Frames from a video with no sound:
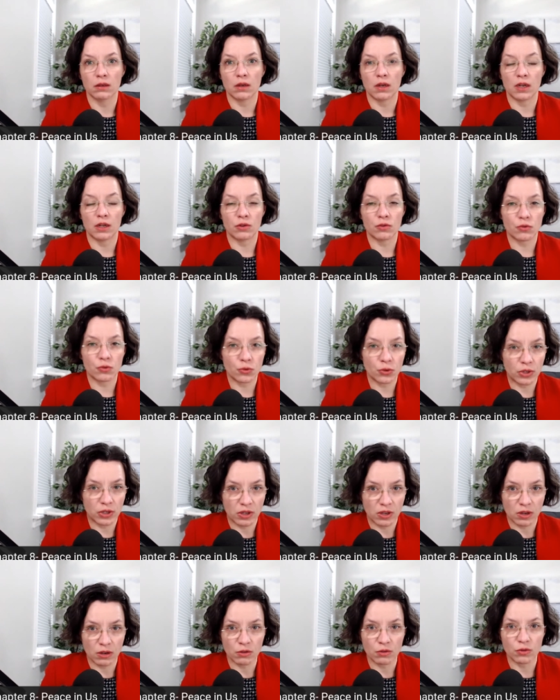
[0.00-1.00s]
and
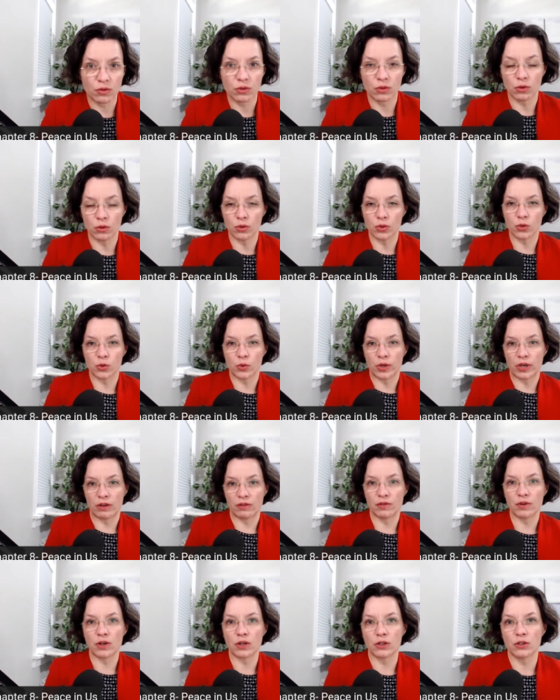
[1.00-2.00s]
forgive those who have
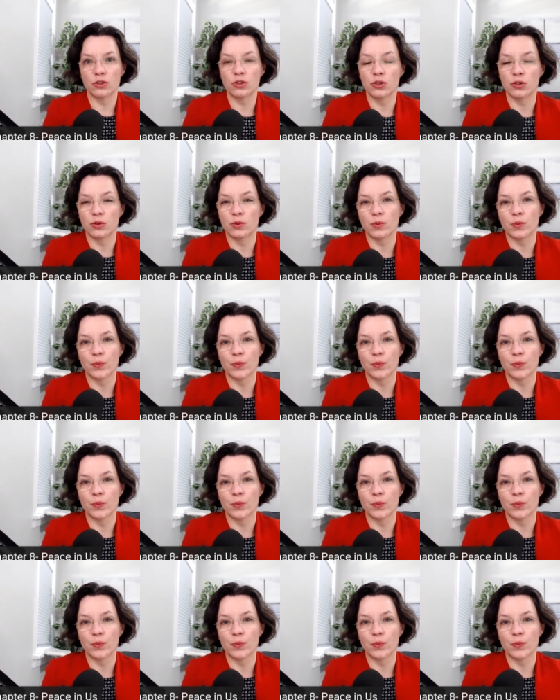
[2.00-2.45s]
hurt you?